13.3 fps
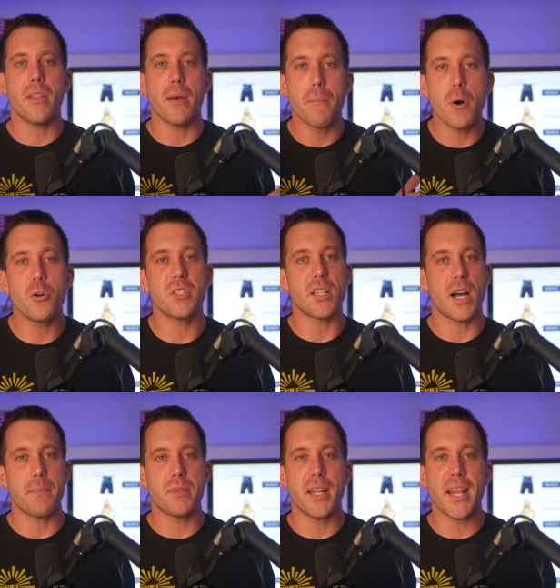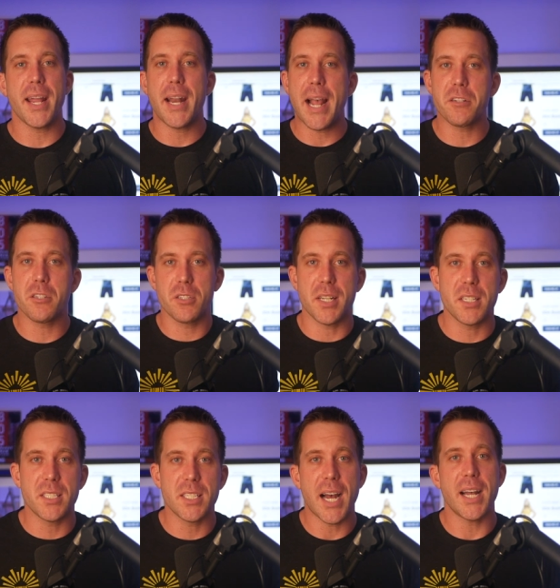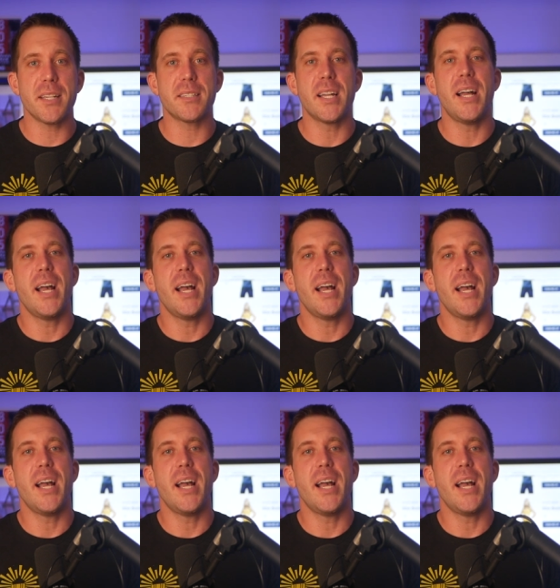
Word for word: the most up-to-date exercise science,